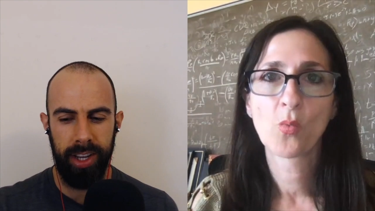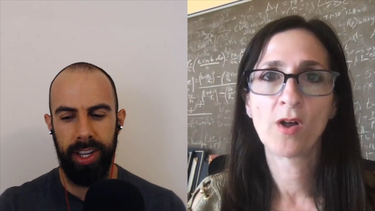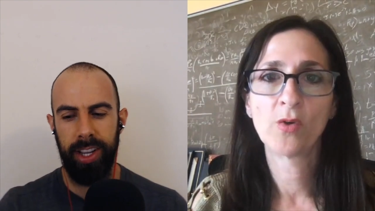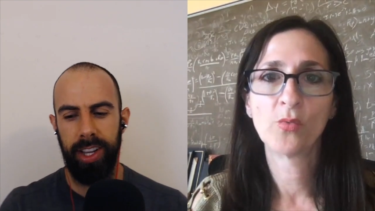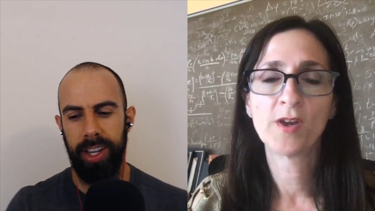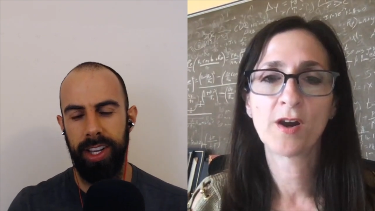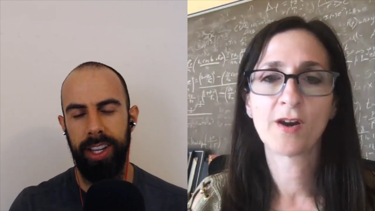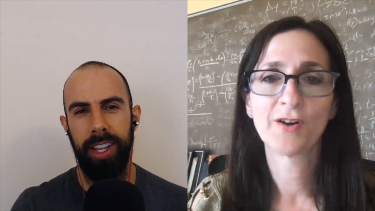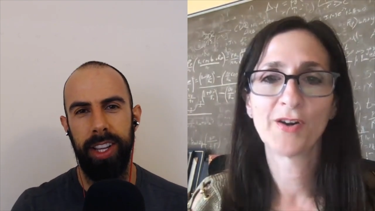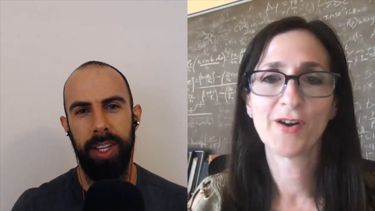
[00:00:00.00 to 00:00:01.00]
Speaker 1: Well, we
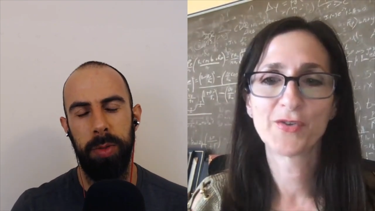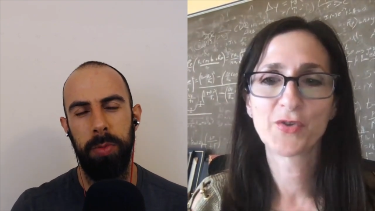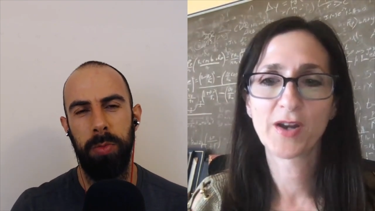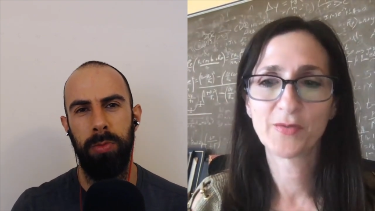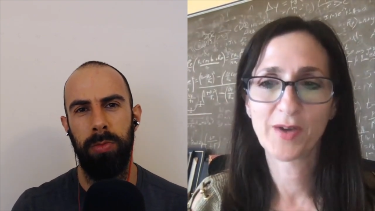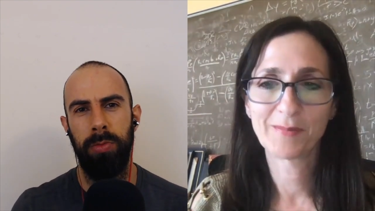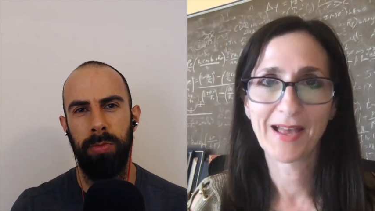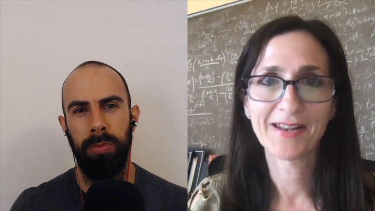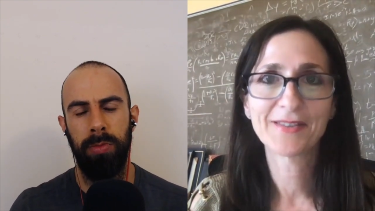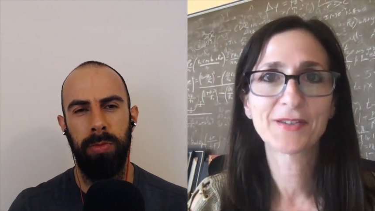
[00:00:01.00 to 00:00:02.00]
are trying to find
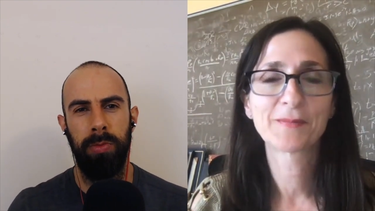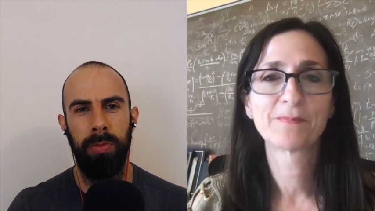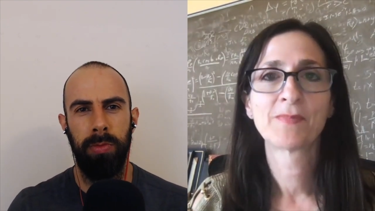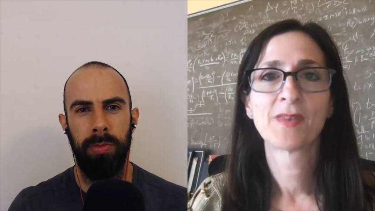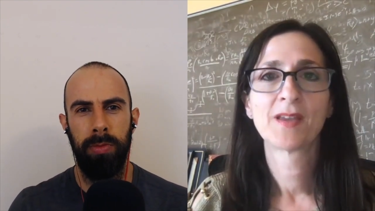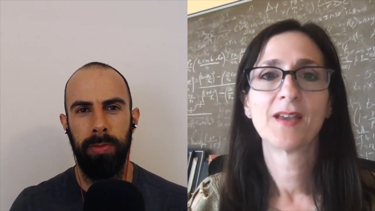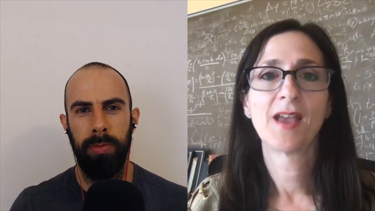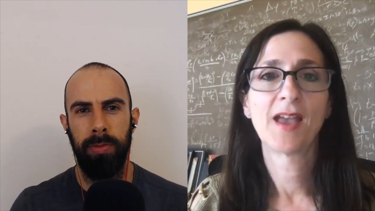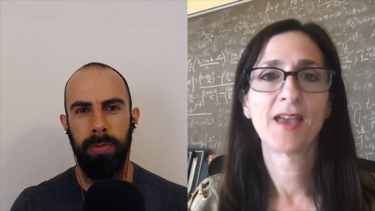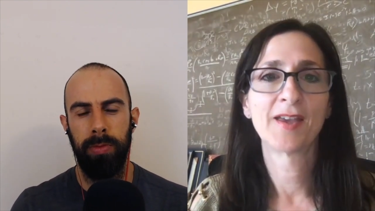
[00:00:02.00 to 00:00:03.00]
planets.
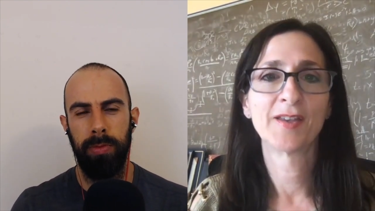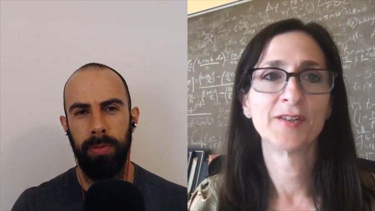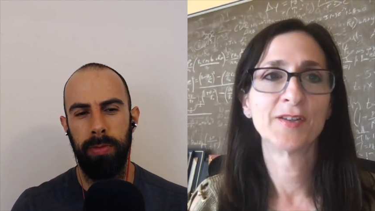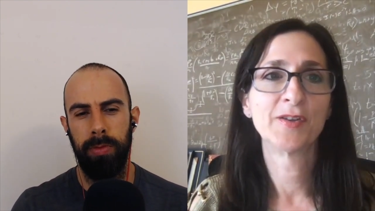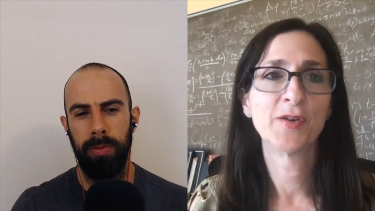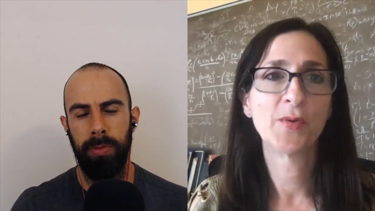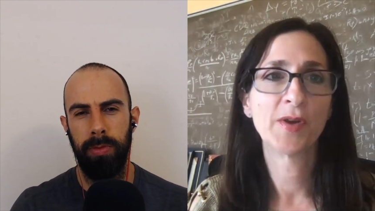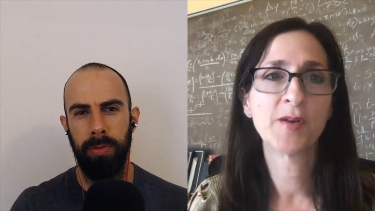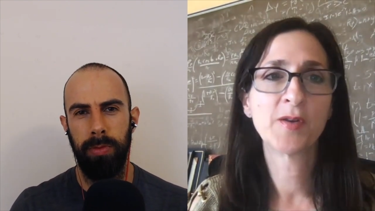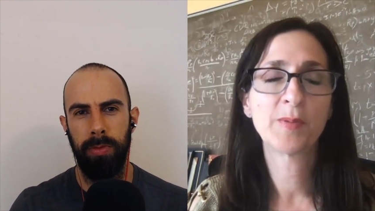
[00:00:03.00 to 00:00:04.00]
And, you know,
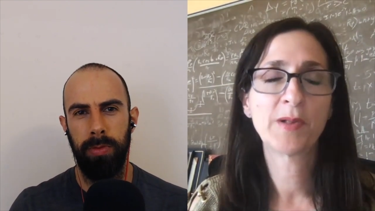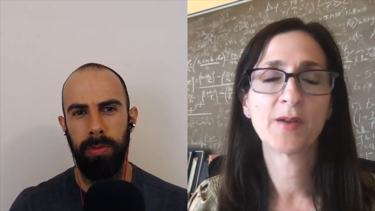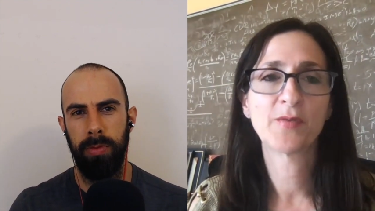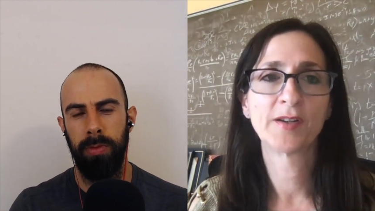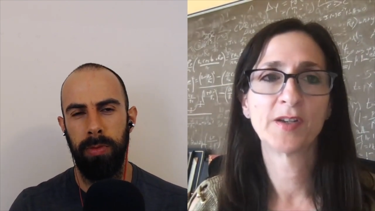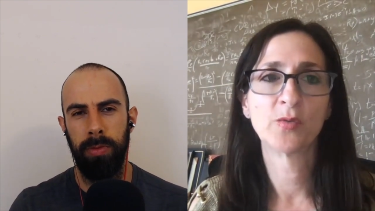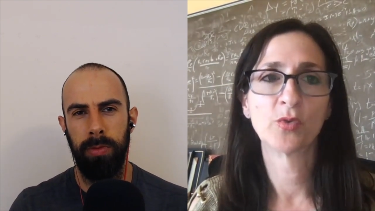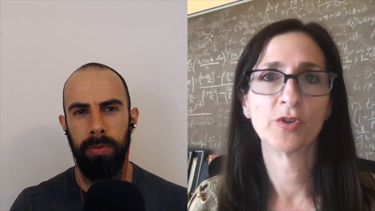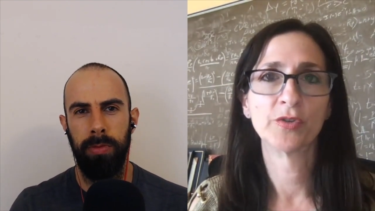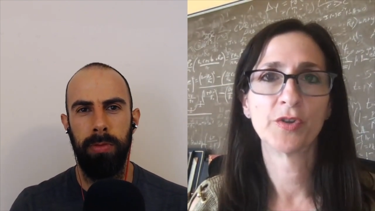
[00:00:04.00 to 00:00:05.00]
in the planet finding
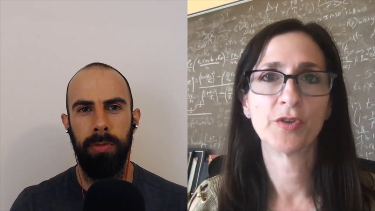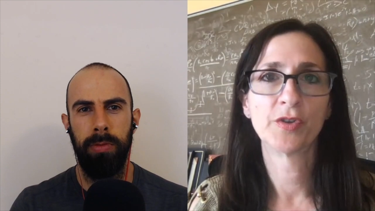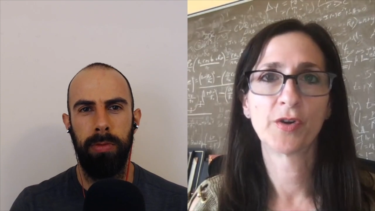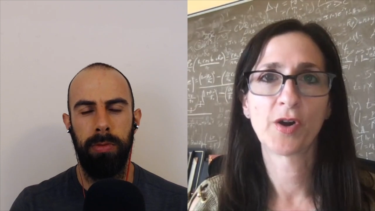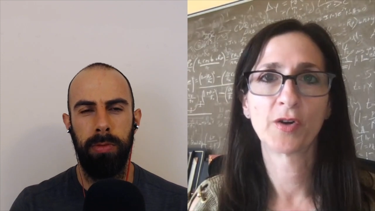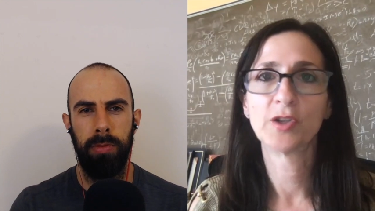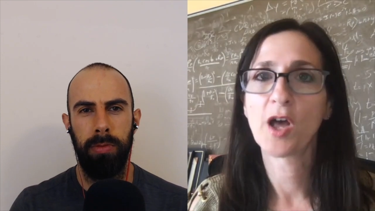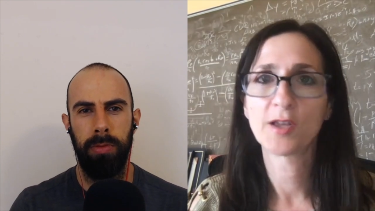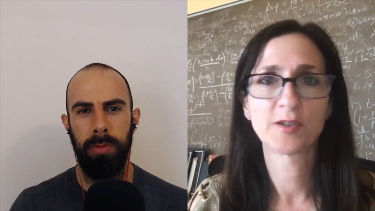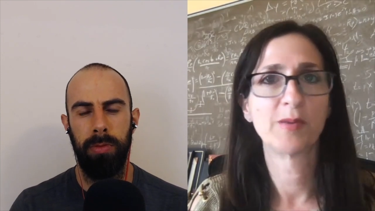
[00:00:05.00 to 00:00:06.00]
world, there are
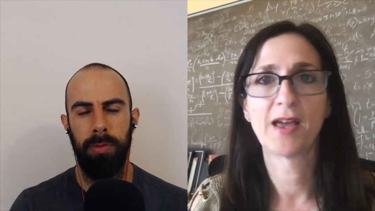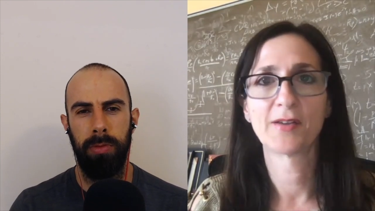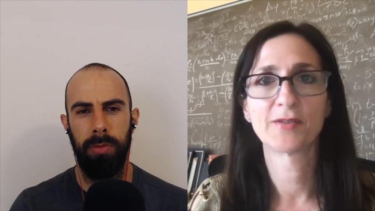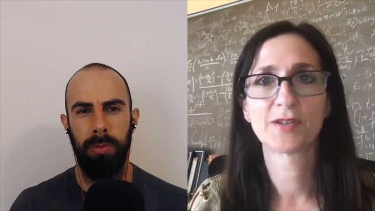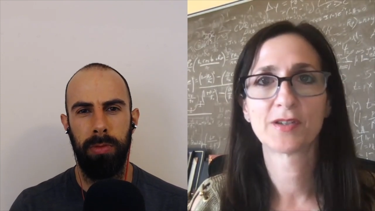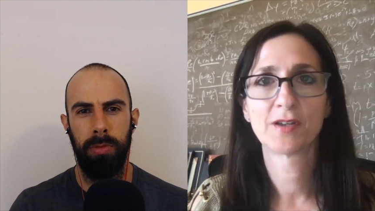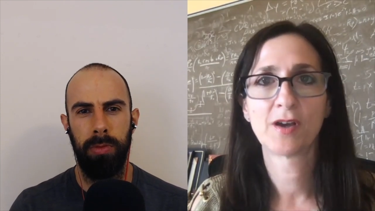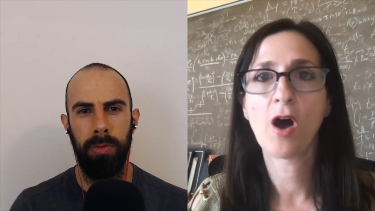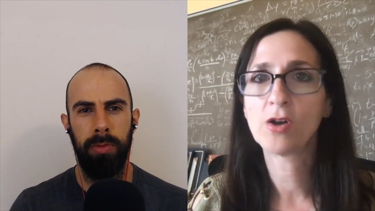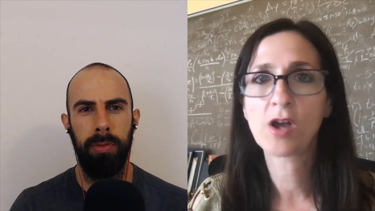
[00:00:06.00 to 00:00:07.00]
lots of planets,
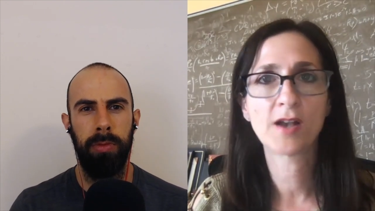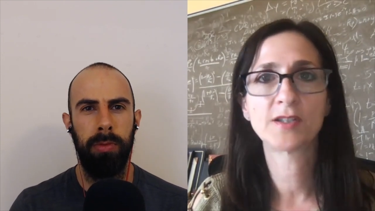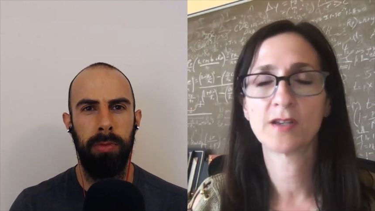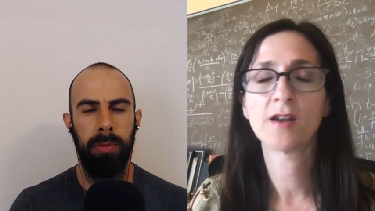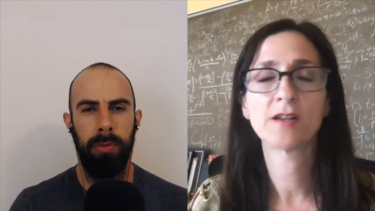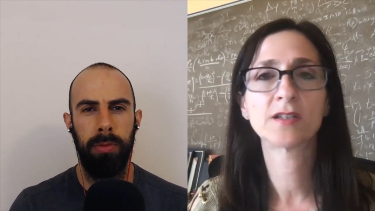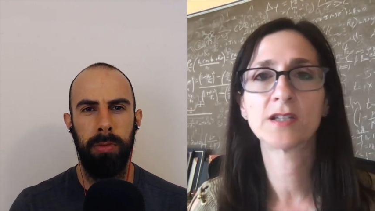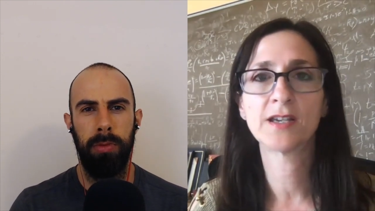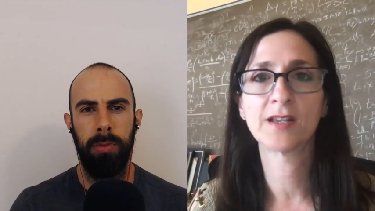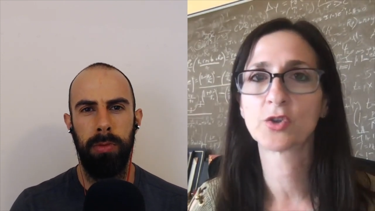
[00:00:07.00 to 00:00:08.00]
all kinds.
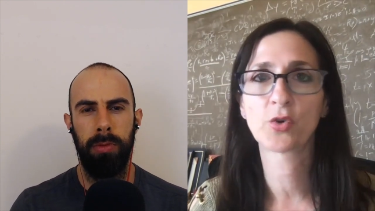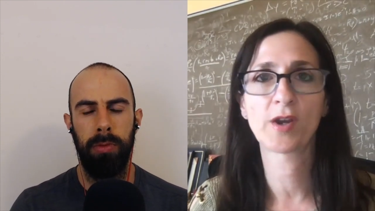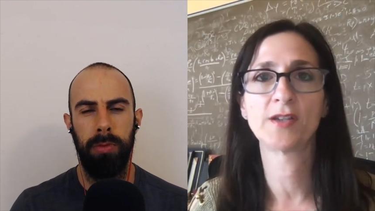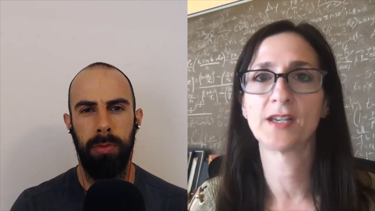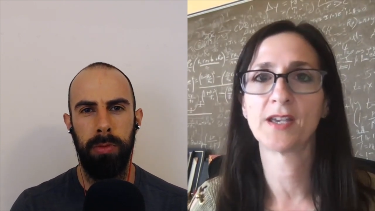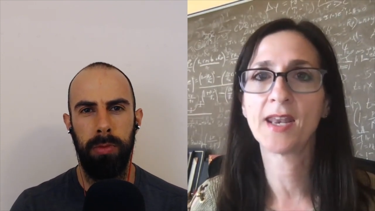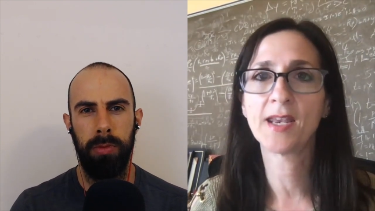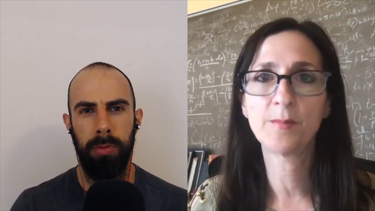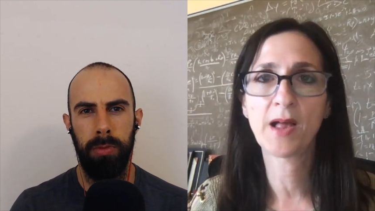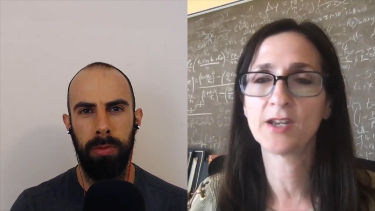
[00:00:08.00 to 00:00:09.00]
Honestly, it's crazy.
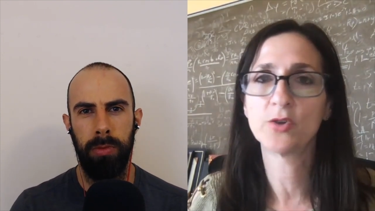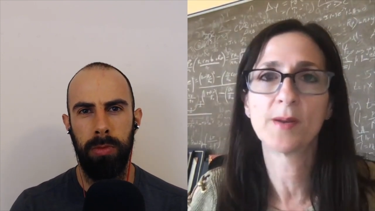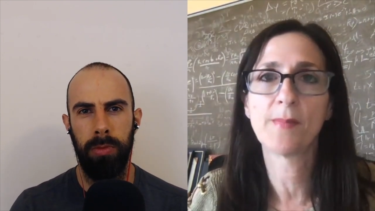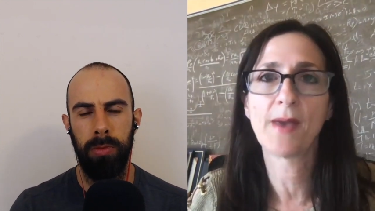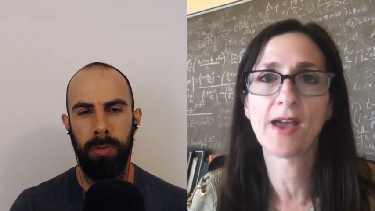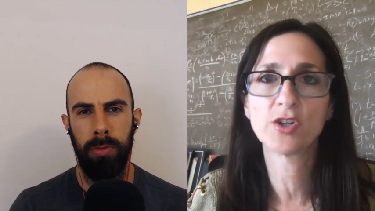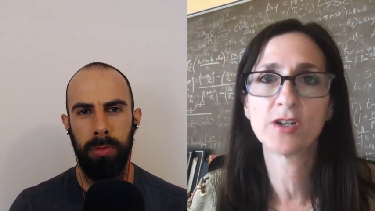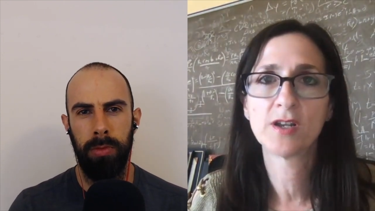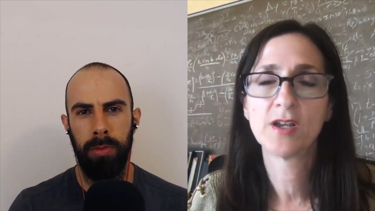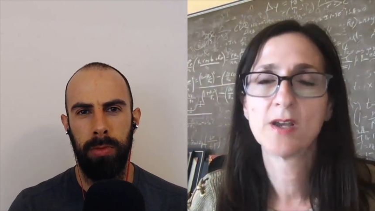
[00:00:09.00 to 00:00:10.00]
Any planet you can
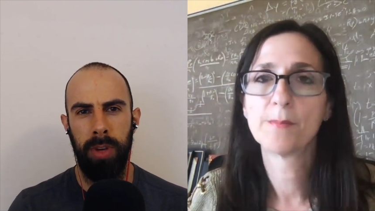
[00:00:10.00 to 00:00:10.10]
imagine.